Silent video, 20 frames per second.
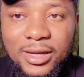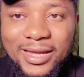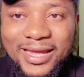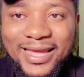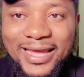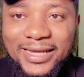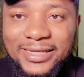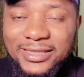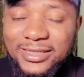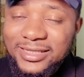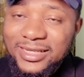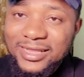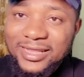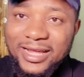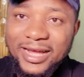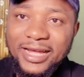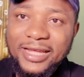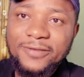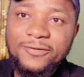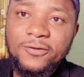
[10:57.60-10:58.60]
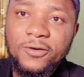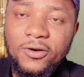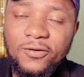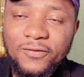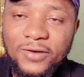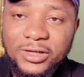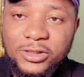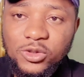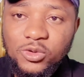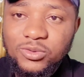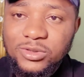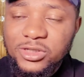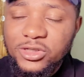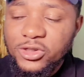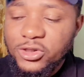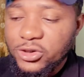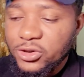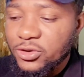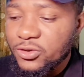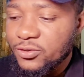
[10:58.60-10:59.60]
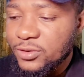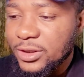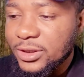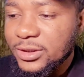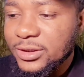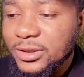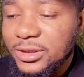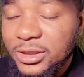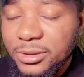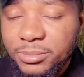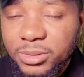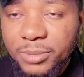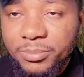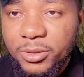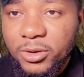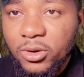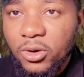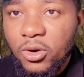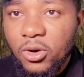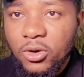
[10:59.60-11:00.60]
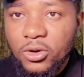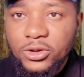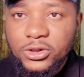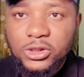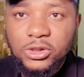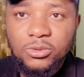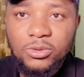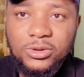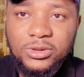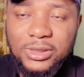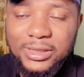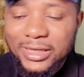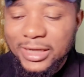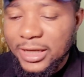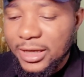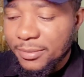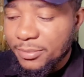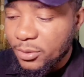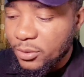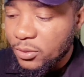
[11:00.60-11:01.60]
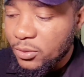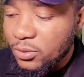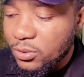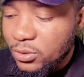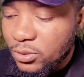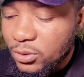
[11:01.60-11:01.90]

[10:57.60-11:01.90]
ended the life of her twin children simply because she wasn't able